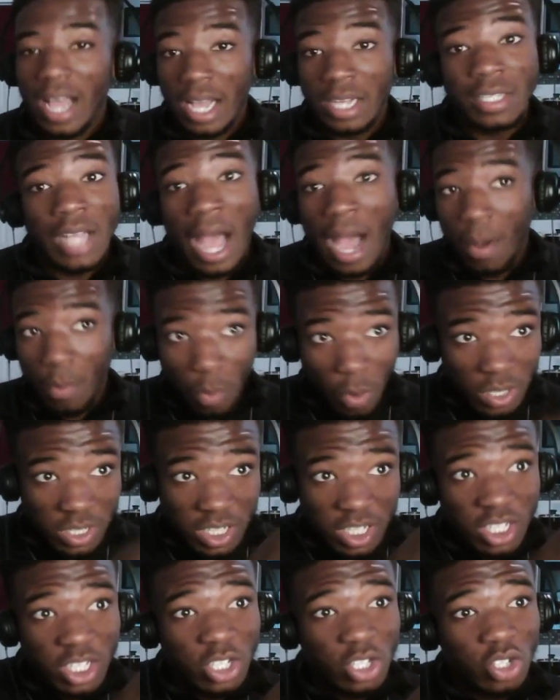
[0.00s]
I'm
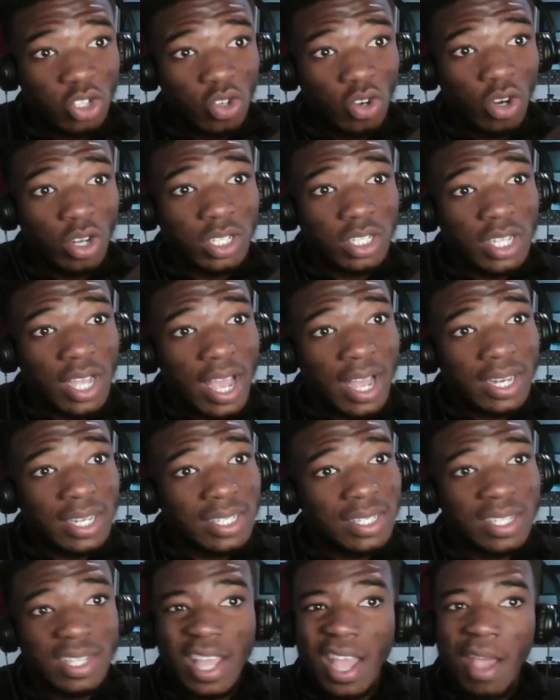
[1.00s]
watching this Euros, yeah,
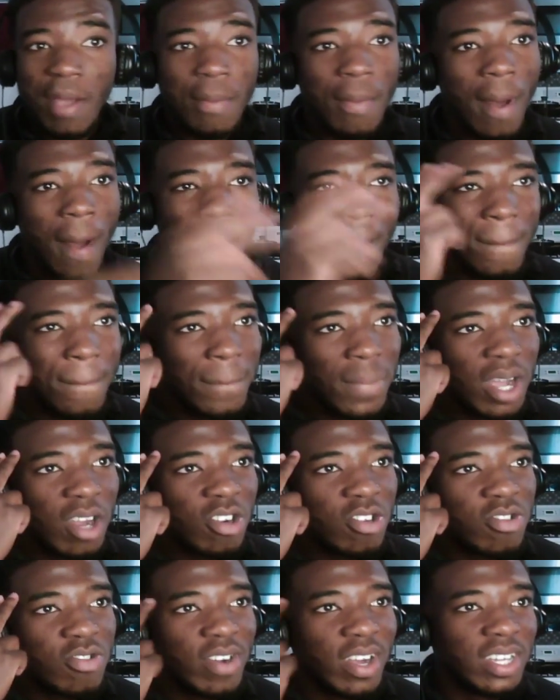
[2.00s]
this game.
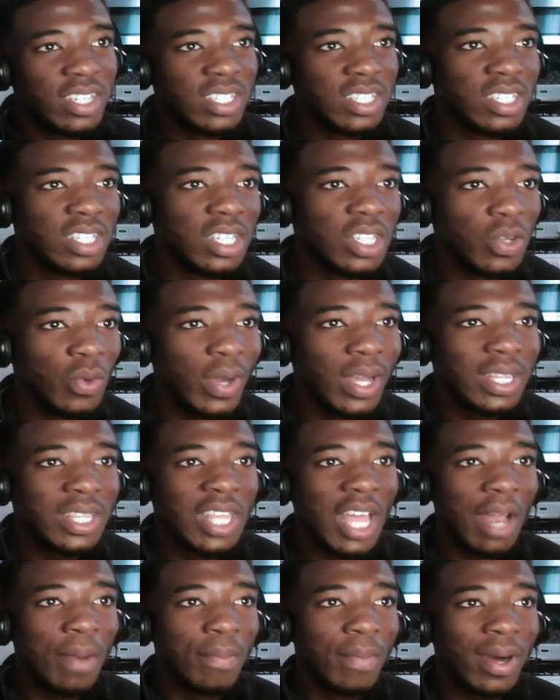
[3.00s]
Crazy, the way
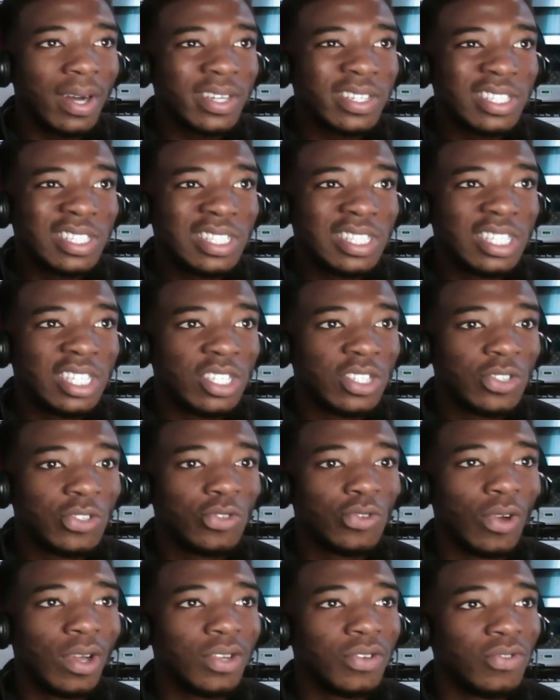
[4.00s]
Denmark
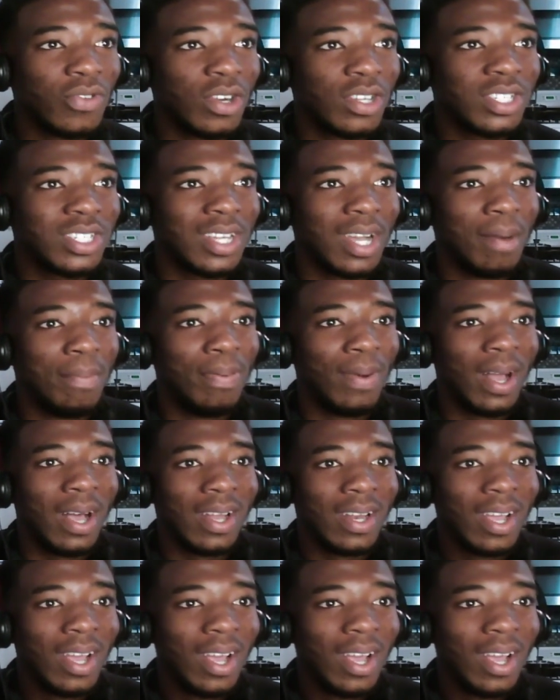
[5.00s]
destroyed Russia, blood.